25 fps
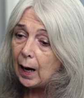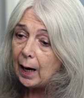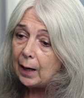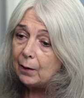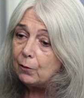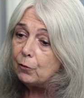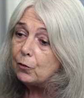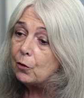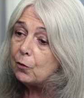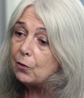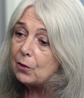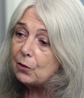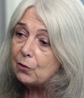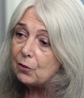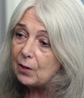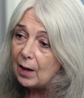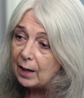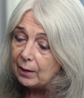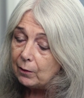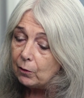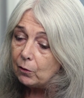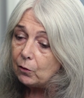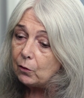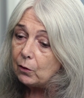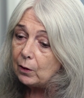And to this
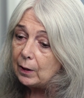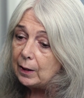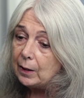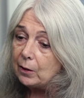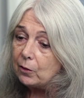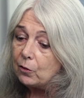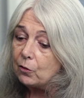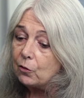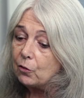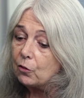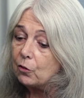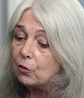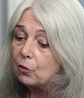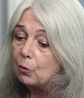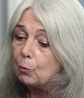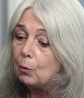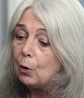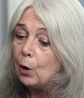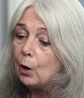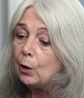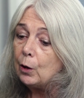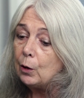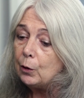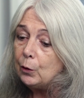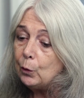end, it's
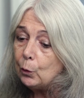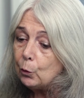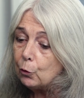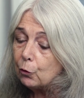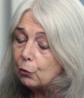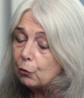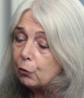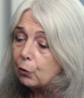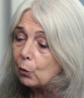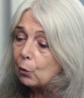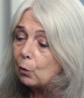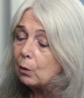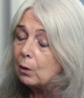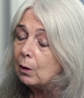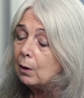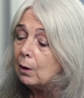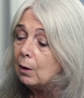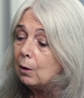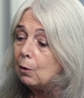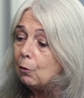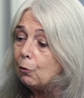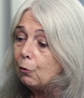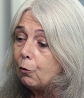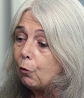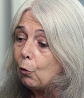useful
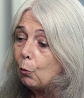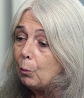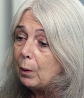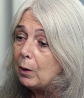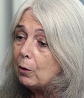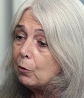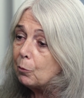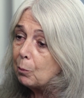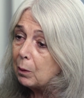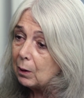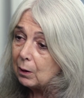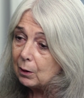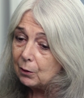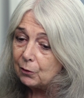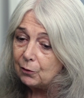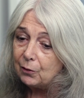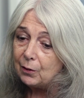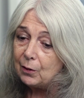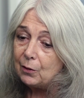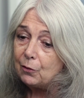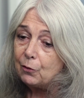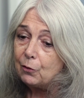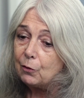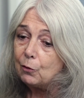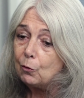for both
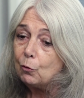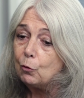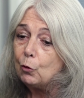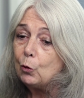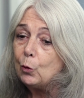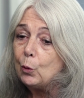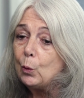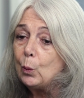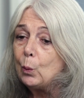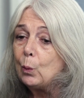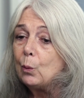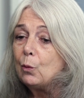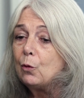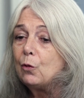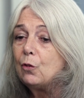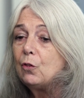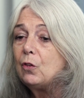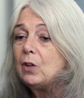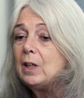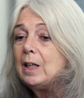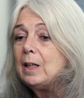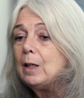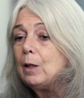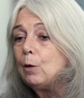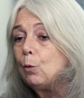parties to
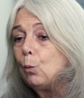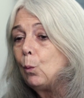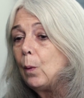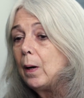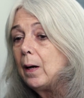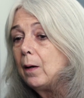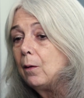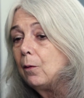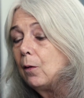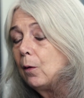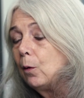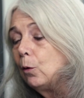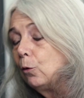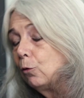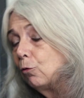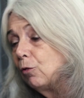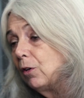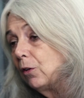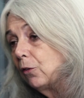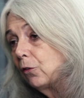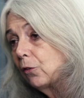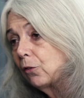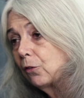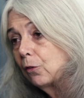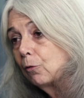see where those
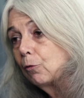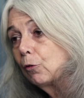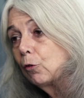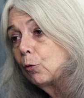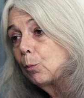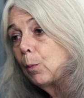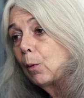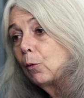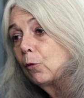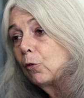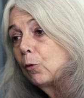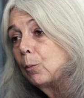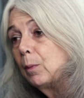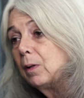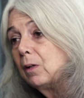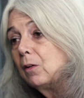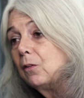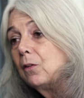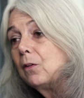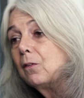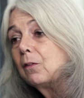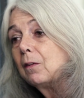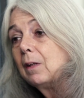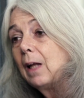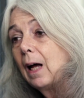risks and responsibilities